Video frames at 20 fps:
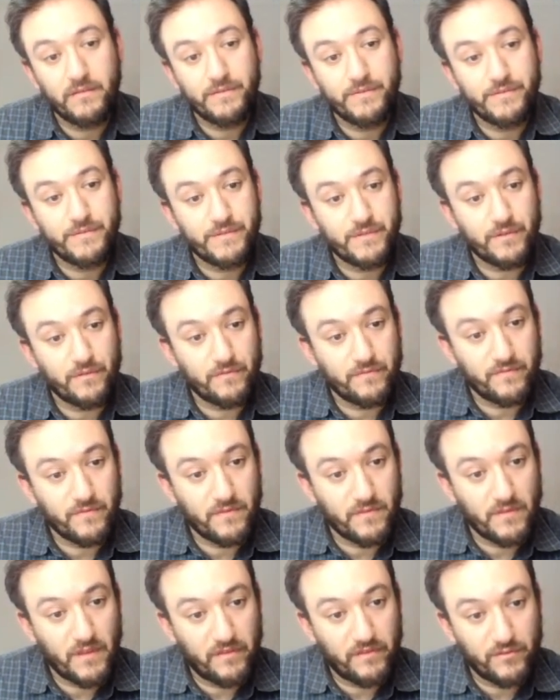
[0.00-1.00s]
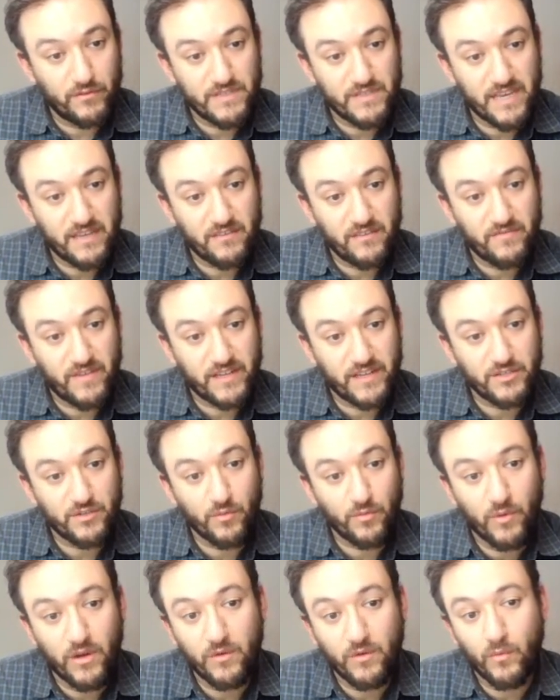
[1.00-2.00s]
So if you take the vector
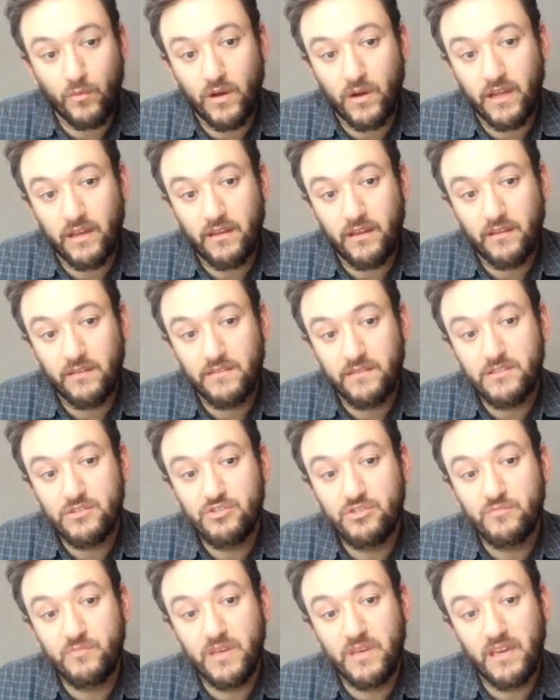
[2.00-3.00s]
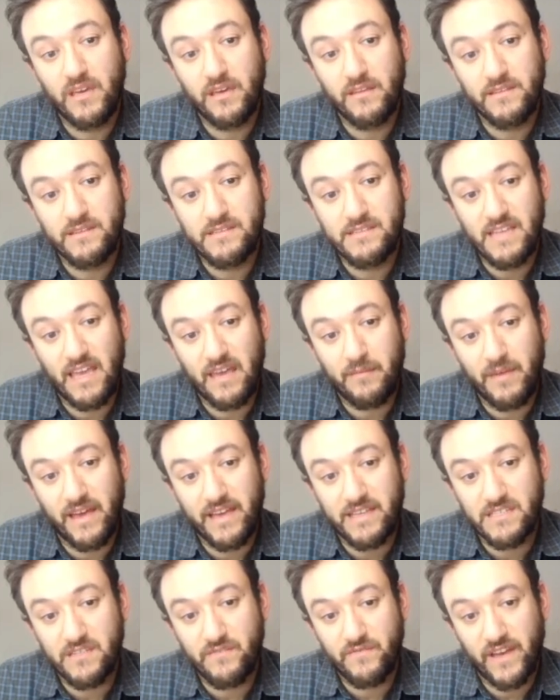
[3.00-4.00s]
1, 1, this should be the same
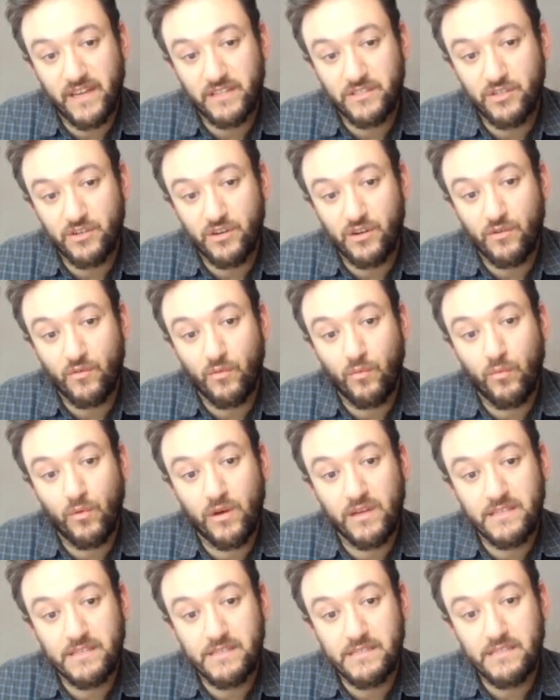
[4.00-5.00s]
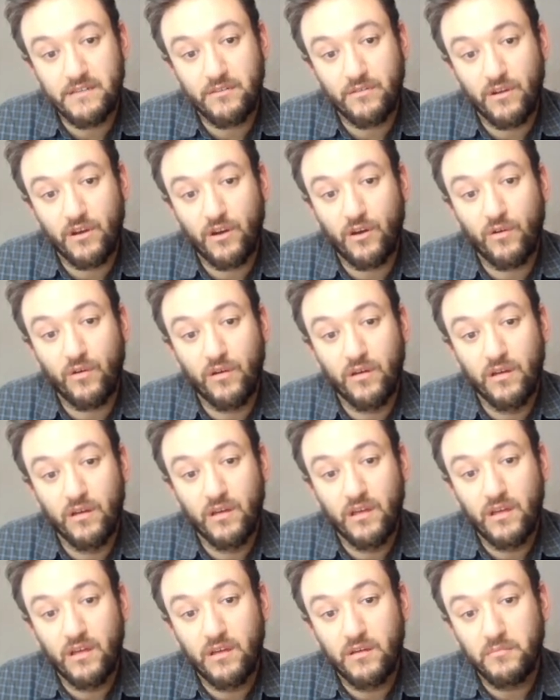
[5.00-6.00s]
as the vector 1, 0
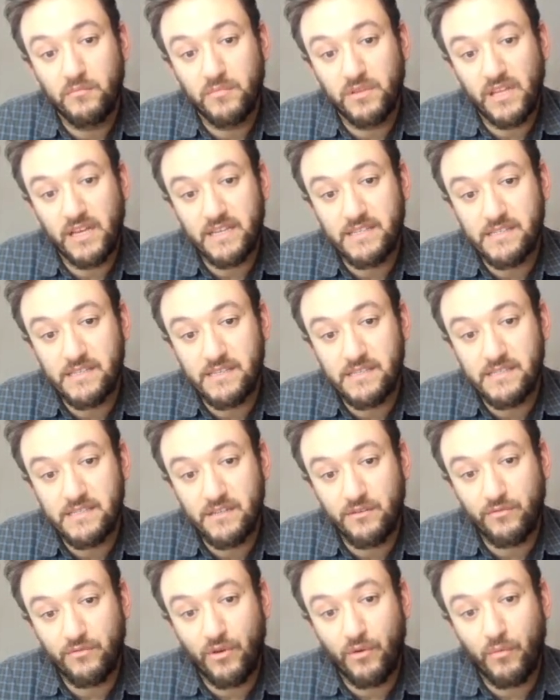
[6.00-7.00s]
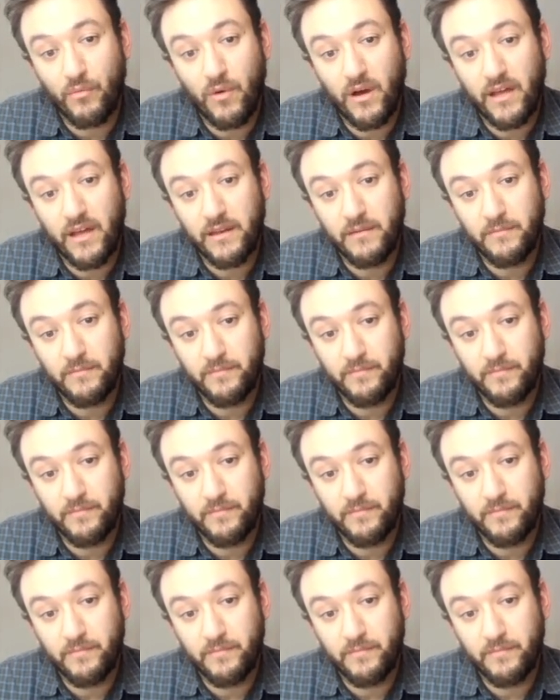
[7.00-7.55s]
plus 0, 1.